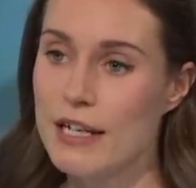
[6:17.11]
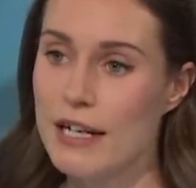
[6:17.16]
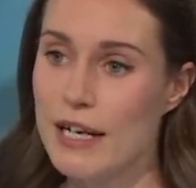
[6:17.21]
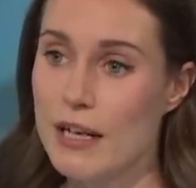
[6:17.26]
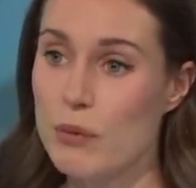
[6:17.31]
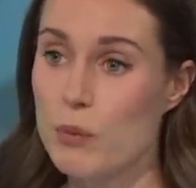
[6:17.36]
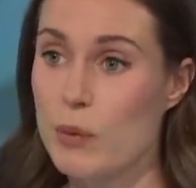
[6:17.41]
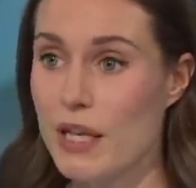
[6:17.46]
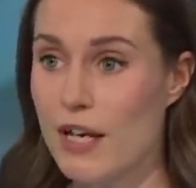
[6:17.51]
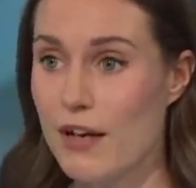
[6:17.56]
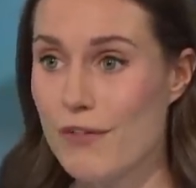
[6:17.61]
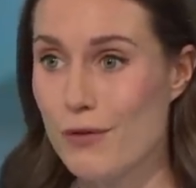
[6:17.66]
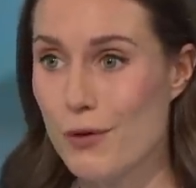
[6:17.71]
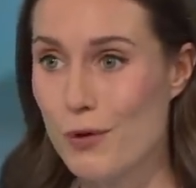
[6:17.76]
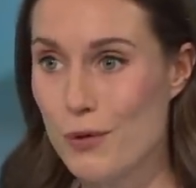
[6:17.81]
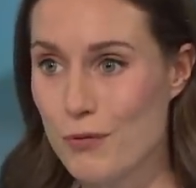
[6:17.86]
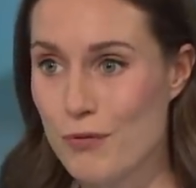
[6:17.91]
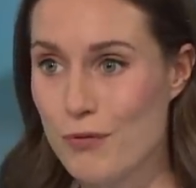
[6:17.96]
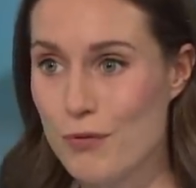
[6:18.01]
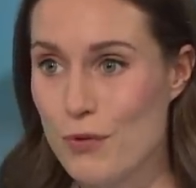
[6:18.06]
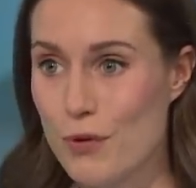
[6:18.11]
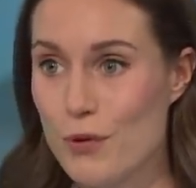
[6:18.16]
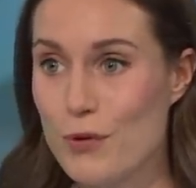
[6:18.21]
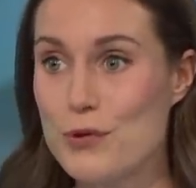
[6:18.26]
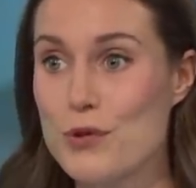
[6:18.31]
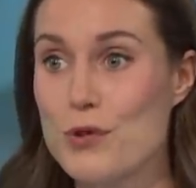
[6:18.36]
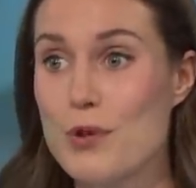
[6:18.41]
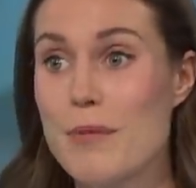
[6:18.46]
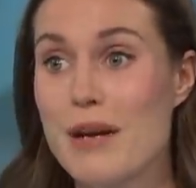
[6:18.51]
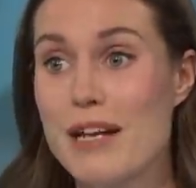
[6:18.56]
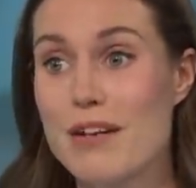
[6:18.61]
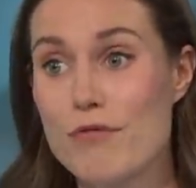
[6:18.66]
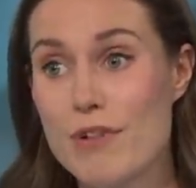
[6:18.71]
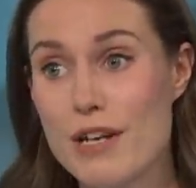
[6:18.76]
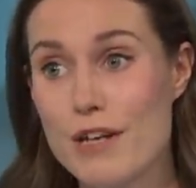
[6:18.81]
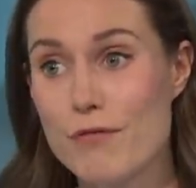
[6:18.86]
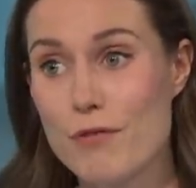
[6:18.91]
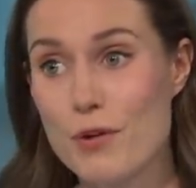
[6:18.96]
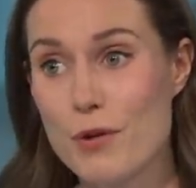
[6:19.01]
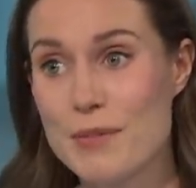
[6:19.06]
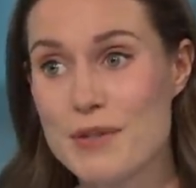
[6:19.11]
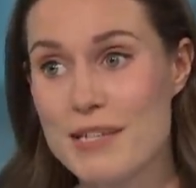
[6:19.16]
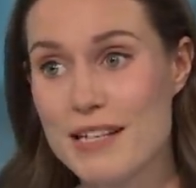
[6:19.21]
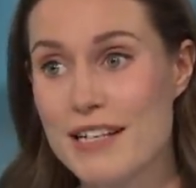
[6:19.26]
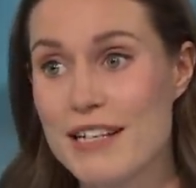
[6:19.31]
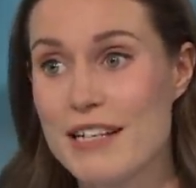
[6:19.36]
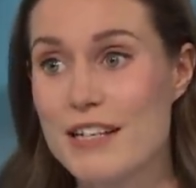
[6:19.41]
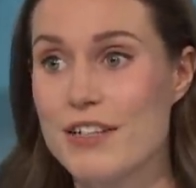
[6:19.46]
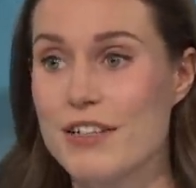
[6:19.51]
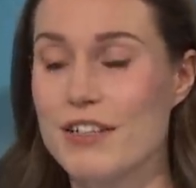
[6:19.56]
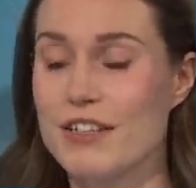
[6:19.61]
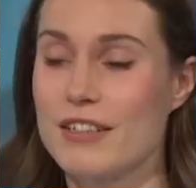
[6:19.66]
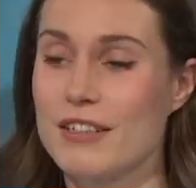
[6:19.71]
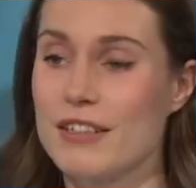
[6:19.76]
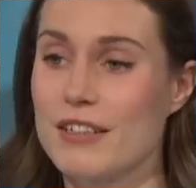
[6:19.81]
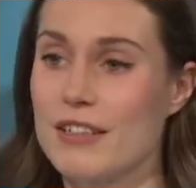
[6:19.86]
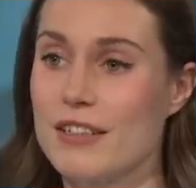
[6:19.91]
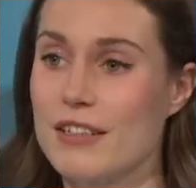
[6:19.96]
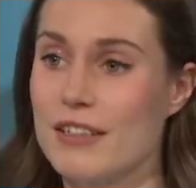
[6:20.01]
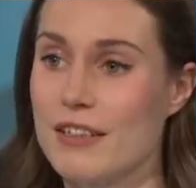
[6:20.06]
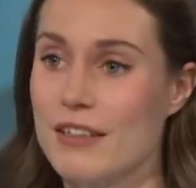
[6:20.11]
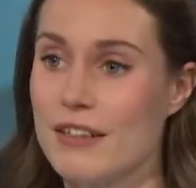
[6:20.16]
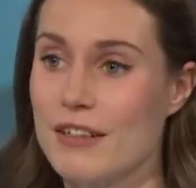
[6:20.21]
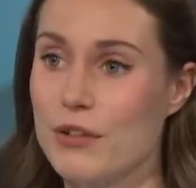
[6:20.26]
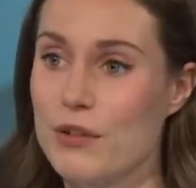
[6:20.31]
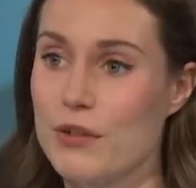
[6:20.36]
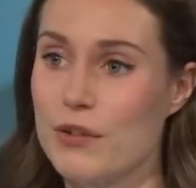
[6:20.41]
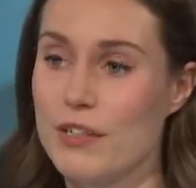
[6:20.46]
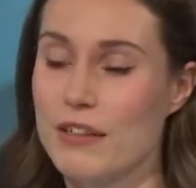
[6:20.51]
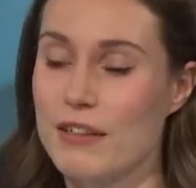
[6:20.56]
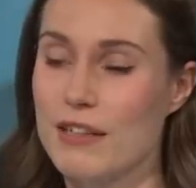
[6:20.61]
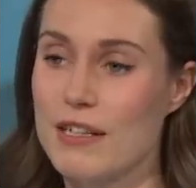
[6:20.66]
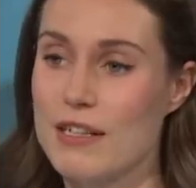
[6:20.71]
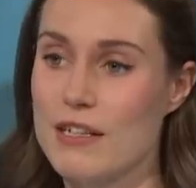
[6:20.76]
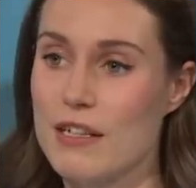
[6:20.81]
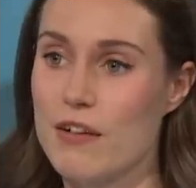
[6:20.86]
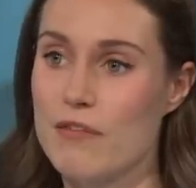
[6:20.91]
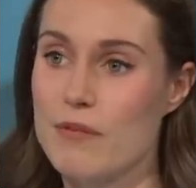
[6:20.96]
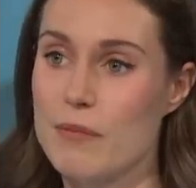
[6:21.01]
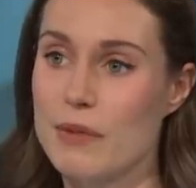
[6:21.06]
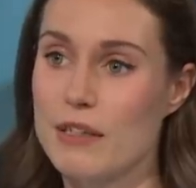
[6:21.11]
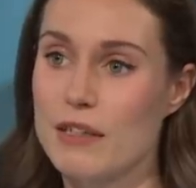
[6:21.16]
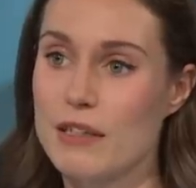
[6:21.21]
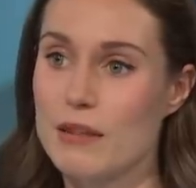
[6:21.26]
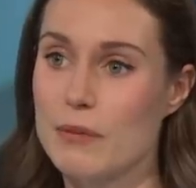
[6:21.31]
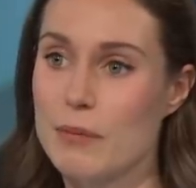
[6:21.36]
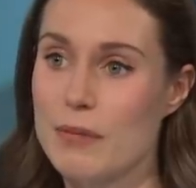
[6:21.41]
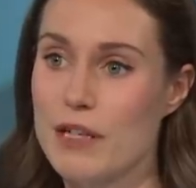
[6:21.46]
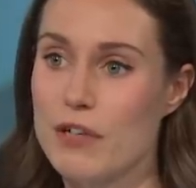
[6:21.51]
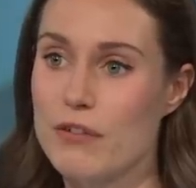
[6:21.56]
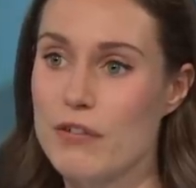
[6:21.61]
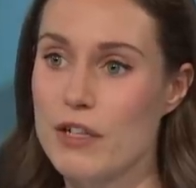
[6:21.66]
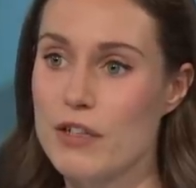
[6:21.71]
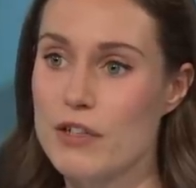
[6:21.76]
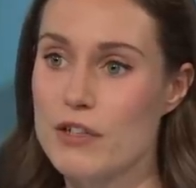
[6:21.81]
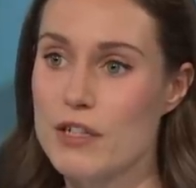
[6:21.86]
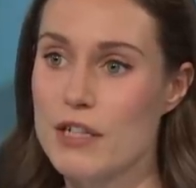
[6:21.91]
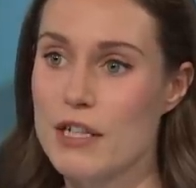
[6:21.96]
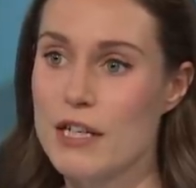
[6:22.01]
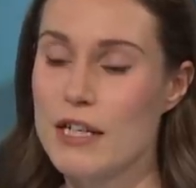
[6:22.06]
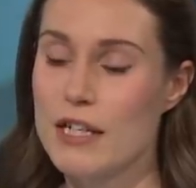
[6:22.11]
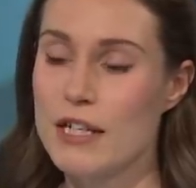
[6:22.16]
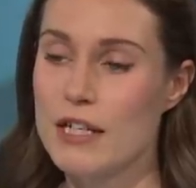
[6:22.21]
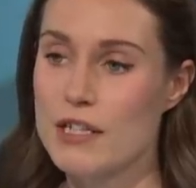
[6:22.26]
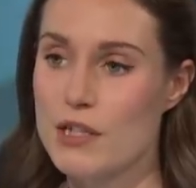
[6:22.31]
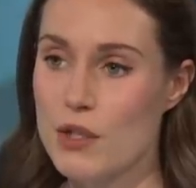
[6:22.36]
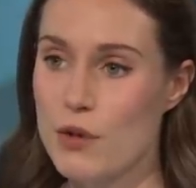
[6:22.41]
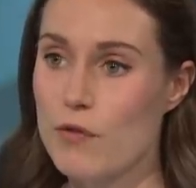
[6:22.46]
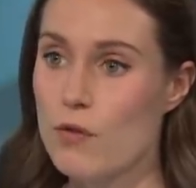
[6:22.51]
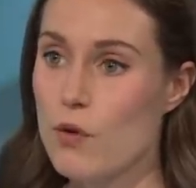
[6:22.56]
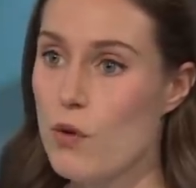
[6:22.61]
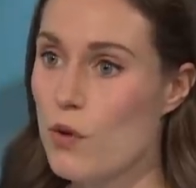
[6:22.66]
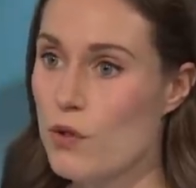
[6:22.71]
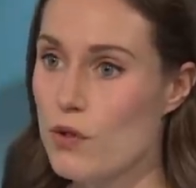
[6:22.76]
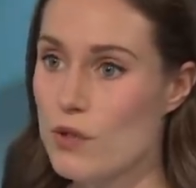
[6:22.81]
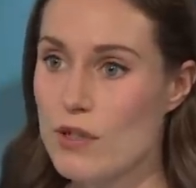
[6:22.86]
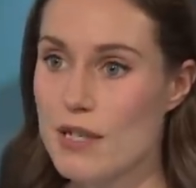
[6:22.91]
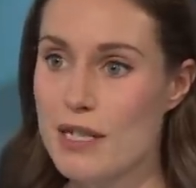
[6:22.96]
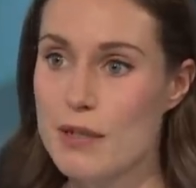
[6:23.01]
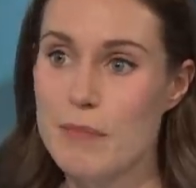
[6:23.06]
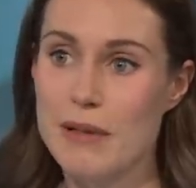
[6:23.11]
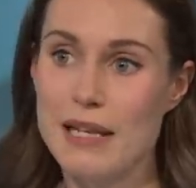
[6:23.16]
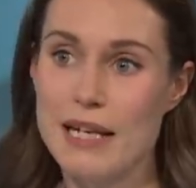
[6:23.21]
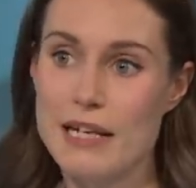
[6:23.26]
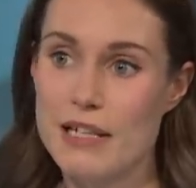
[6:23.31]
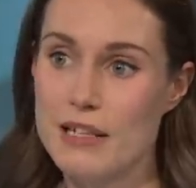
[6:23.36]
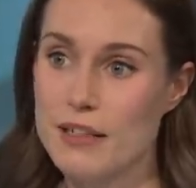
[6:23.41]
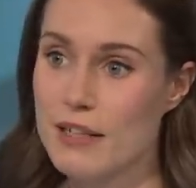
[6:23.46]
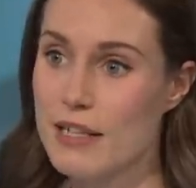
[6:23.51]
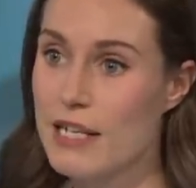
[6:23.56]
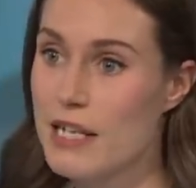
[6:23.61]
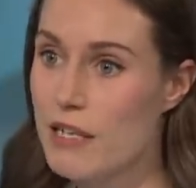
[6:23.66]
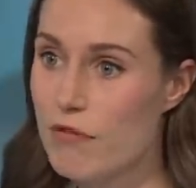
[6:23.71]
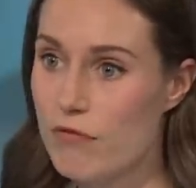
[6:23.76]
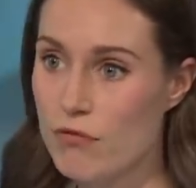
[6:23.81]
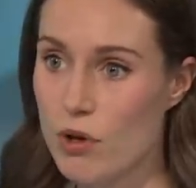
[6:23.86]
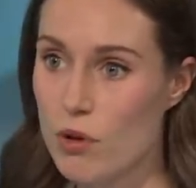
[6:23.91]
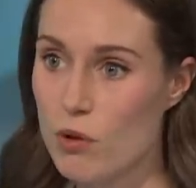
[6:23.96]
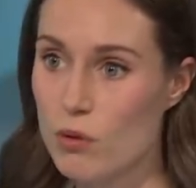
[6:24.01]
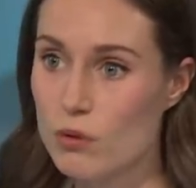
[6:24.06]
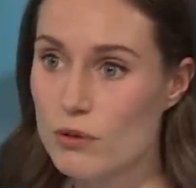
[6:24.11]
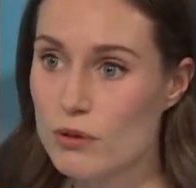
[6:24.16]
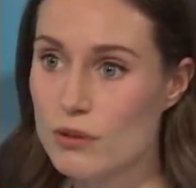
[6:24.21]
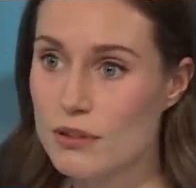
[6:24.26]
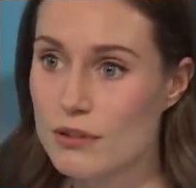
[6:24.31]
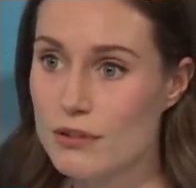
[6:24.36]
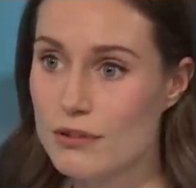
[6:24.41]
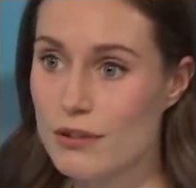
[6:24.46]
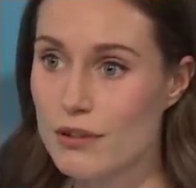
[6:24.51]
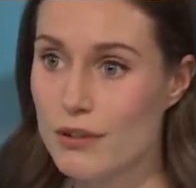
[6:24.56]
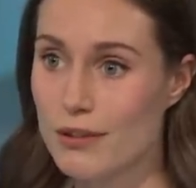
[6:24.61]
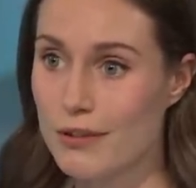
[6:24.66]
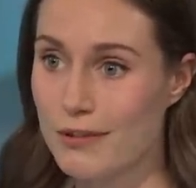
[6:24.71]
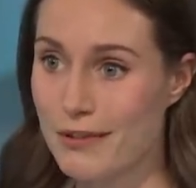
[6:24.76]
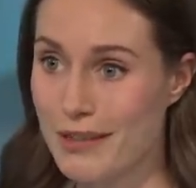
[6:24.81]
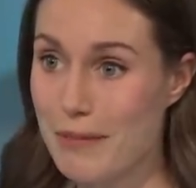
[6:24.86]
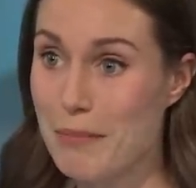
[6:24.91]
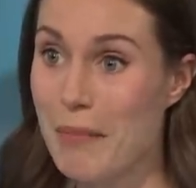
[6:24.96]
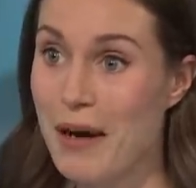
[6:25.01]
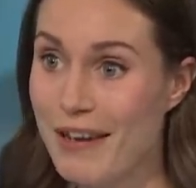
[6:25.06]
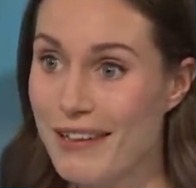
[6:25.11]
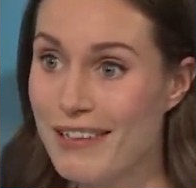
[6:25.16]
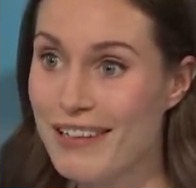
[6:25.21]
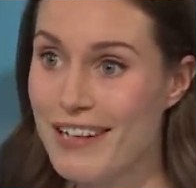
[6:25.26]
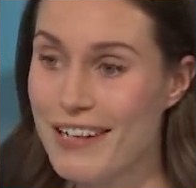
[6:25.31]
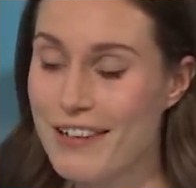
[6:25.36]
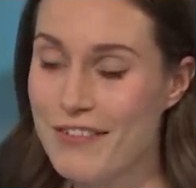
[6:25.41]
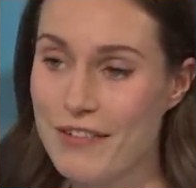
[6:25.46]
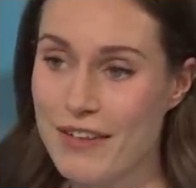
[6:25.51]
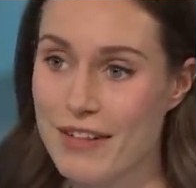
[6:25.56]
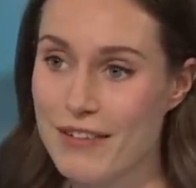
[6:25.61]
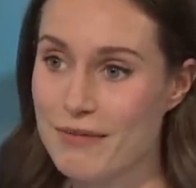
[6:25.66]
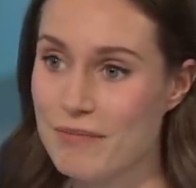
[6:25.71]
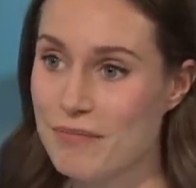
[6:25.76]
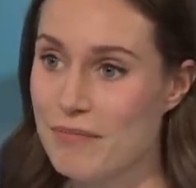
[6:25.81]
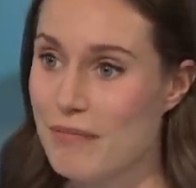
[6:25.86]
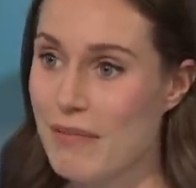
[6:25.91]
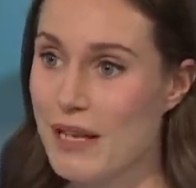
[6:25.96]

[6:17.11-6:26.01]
And we have also made reforms here during this governmental period. So of course it played a key role in my life and